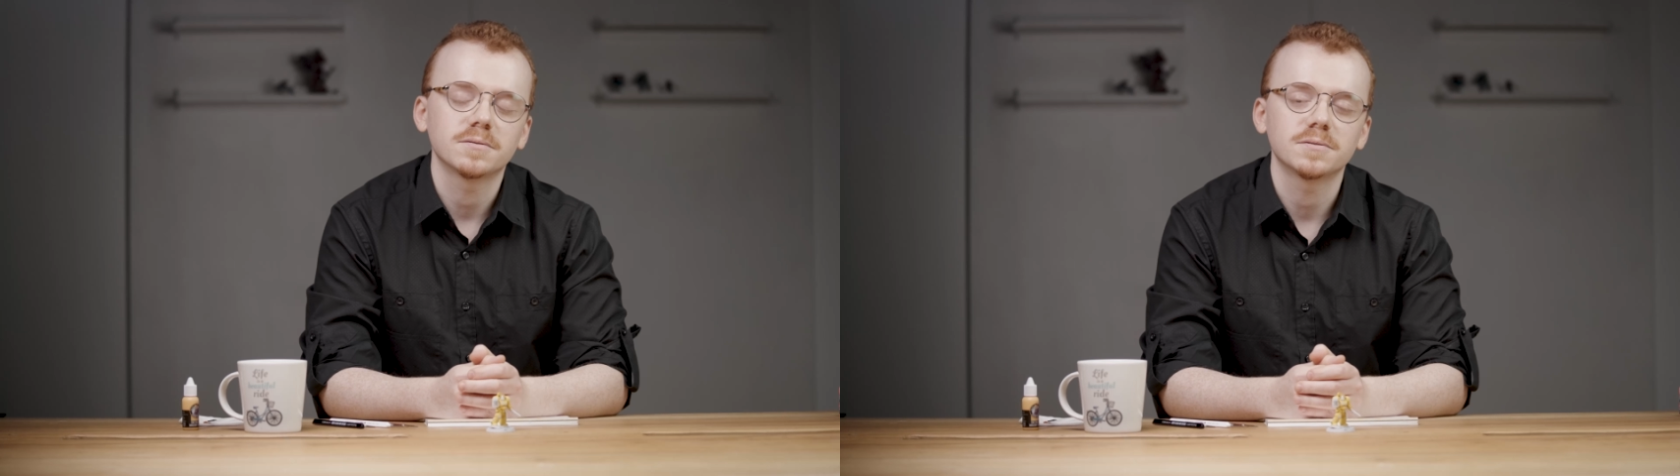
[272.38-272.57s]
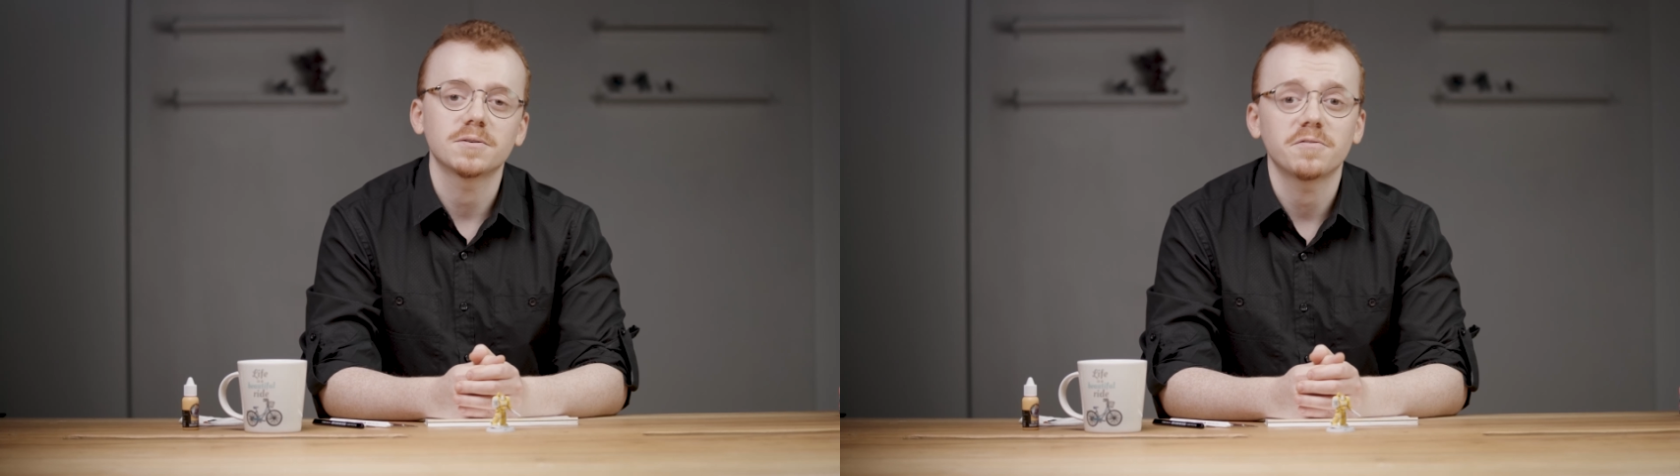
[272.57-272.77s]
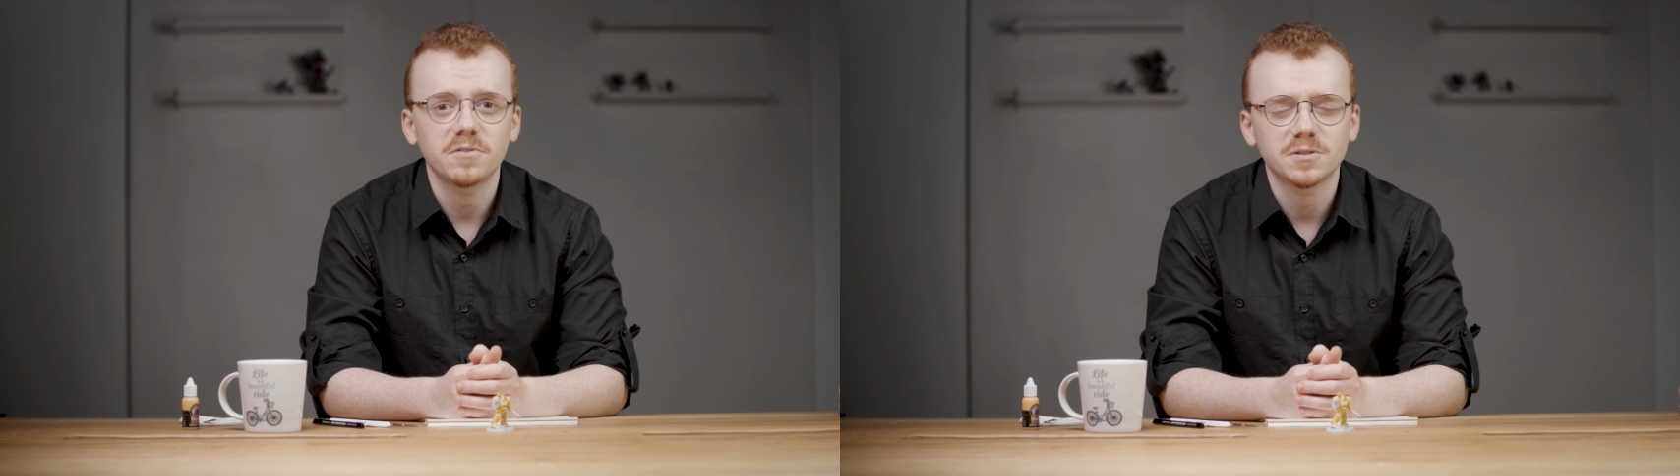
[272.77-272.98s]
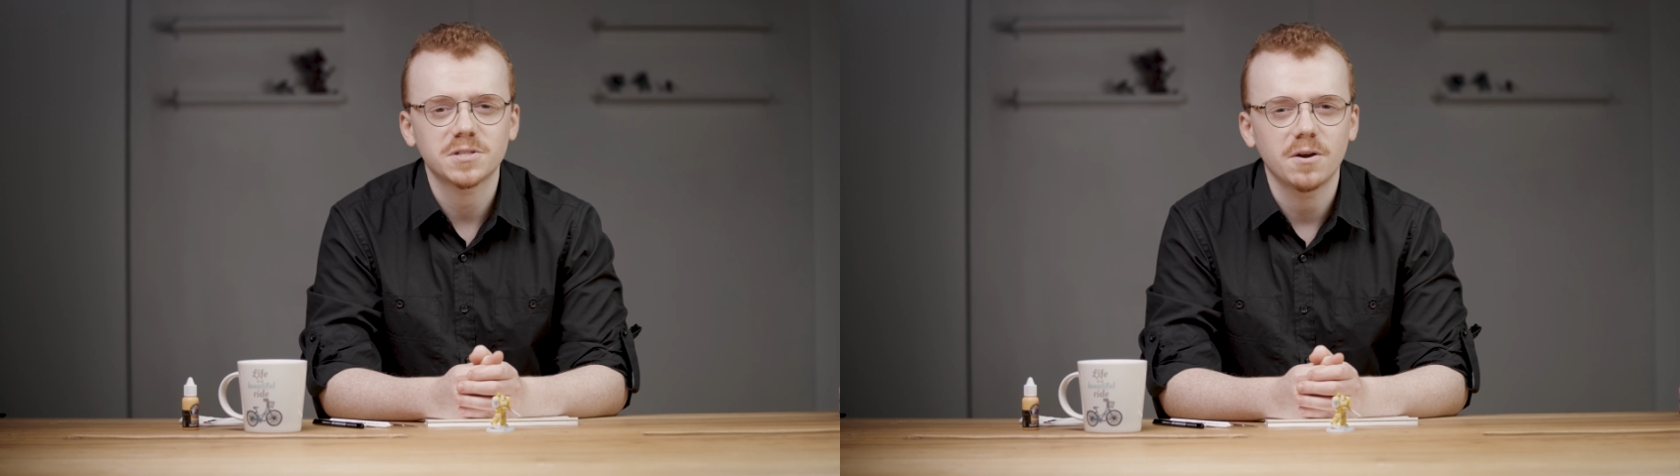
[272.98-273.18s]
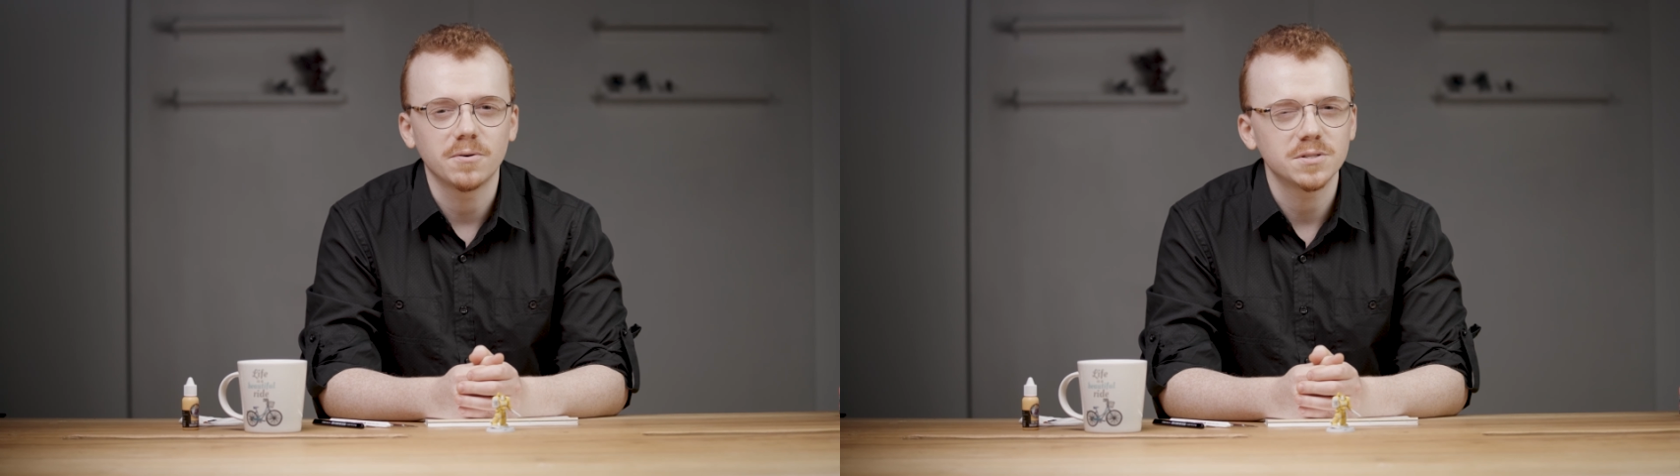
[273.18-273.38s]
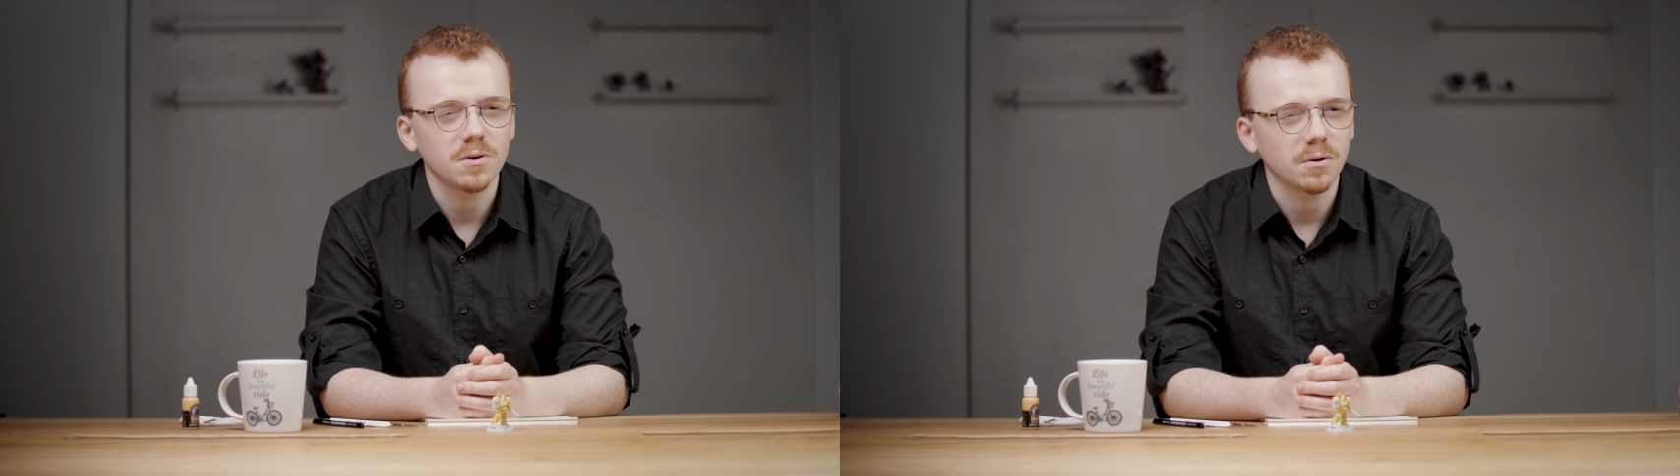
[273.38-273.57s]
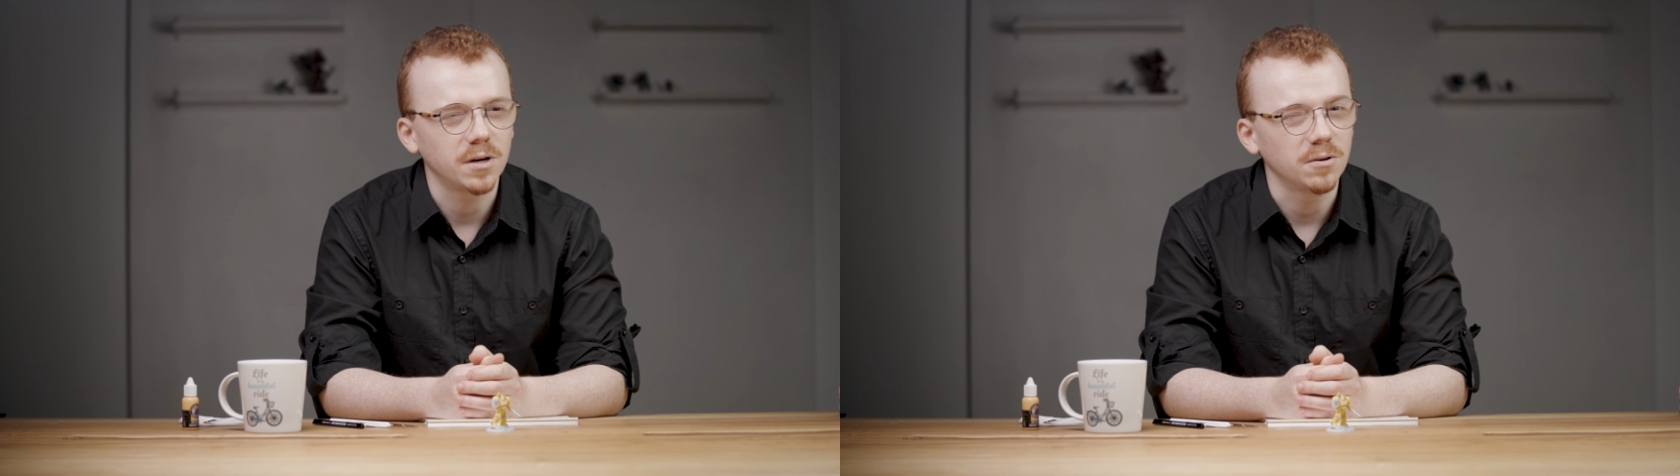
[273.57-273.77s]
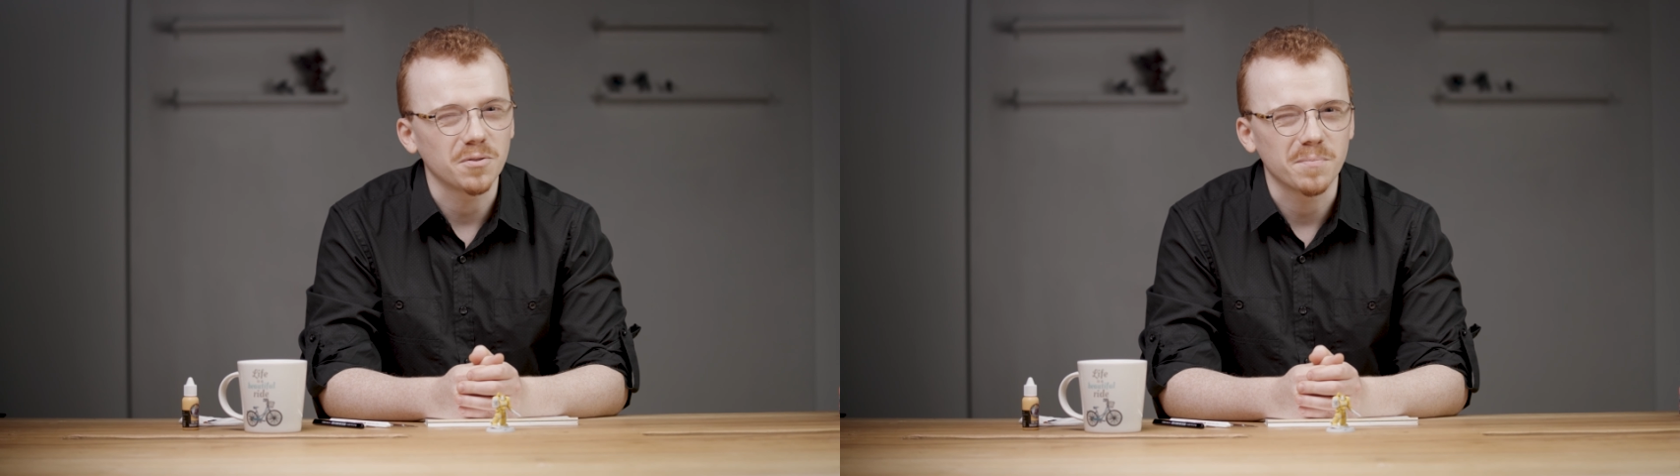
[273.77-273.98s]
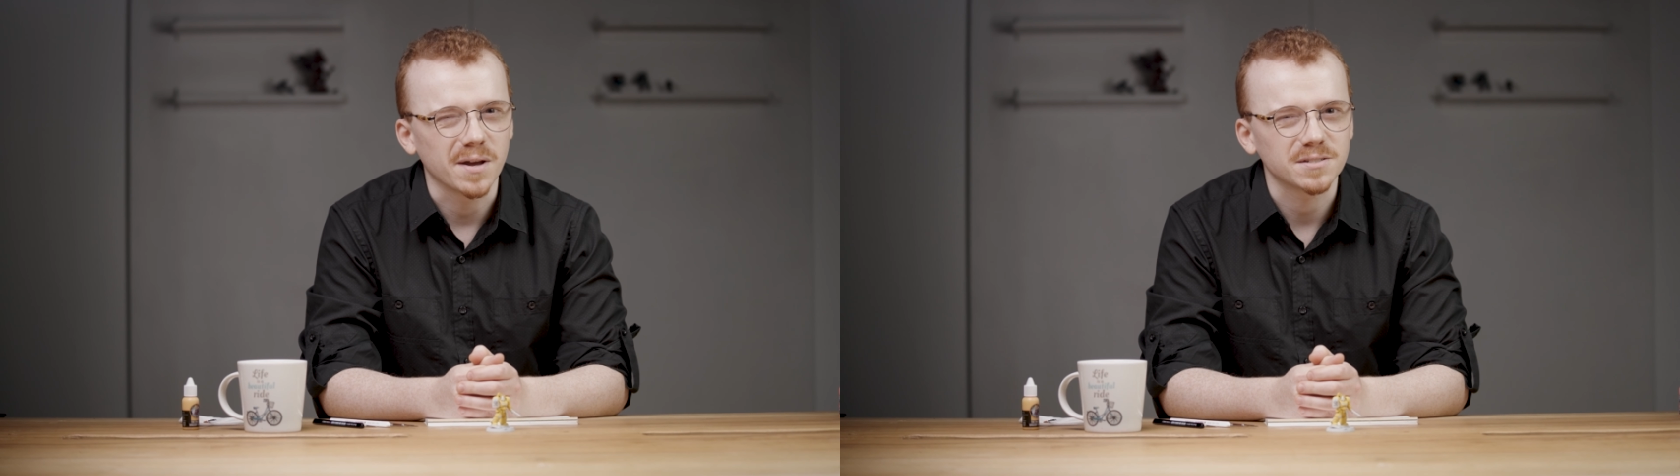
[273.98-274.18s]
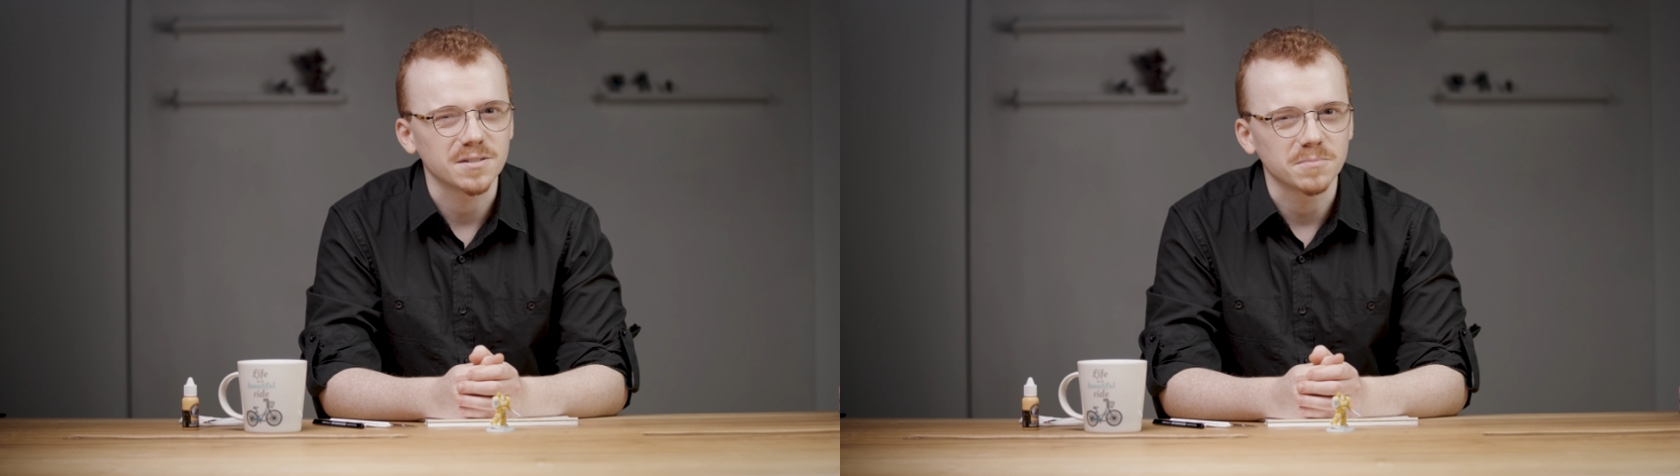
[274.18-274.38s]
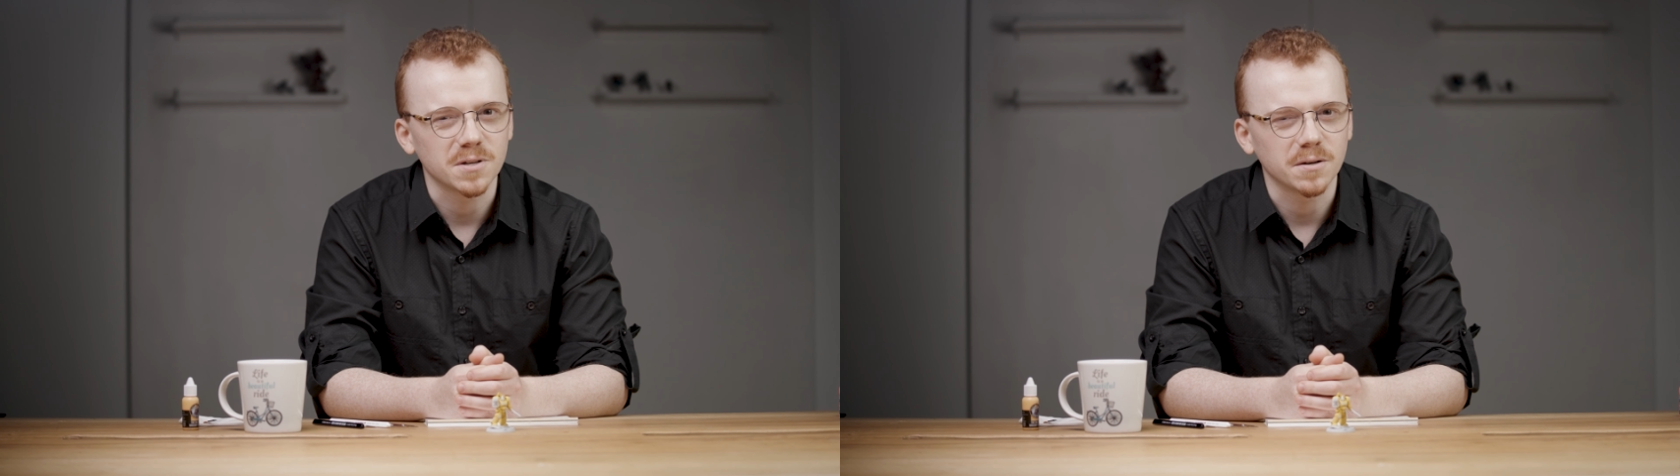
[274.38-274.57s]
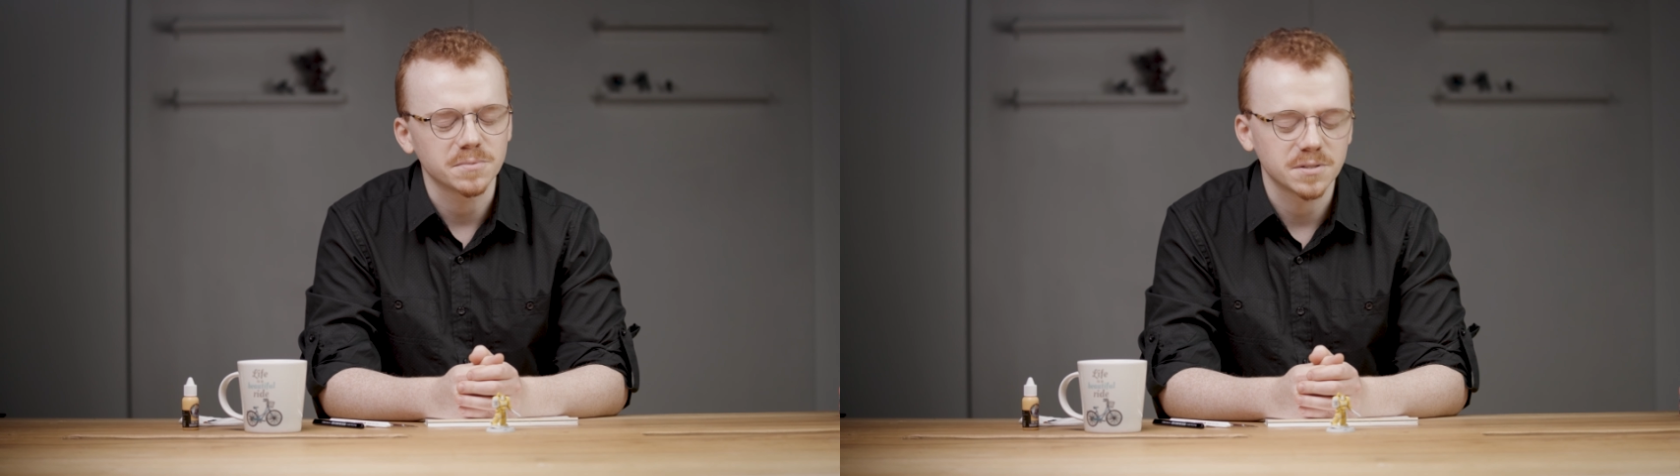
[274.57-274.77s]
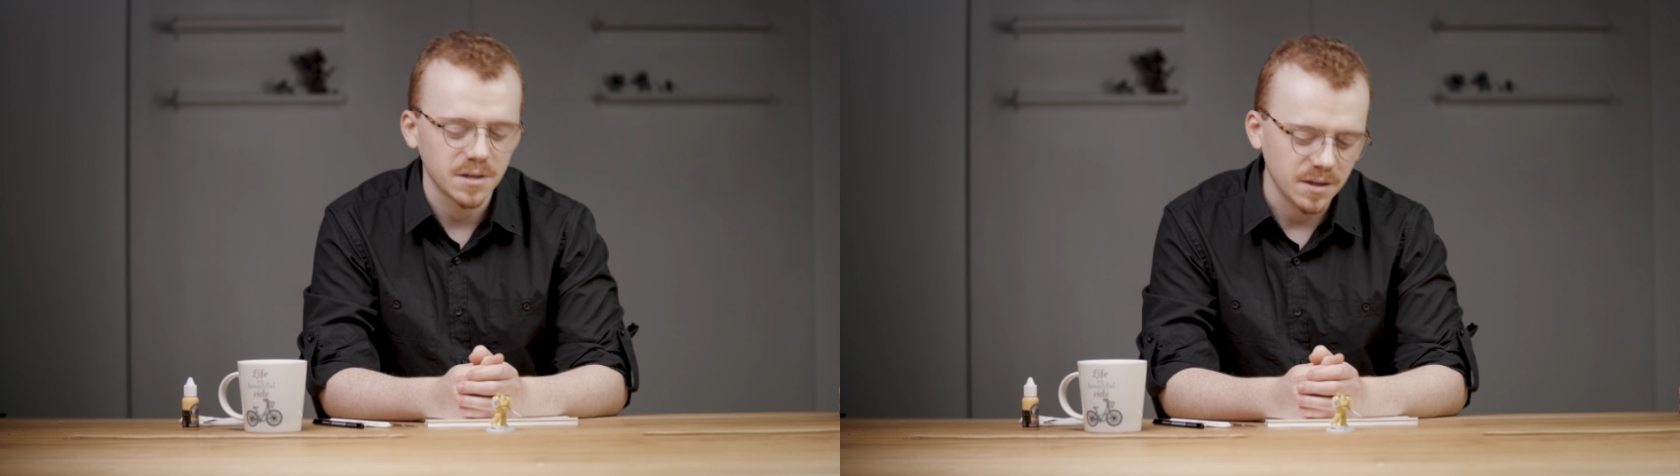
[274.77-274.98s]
So the first coat is not going to look the best sometimes.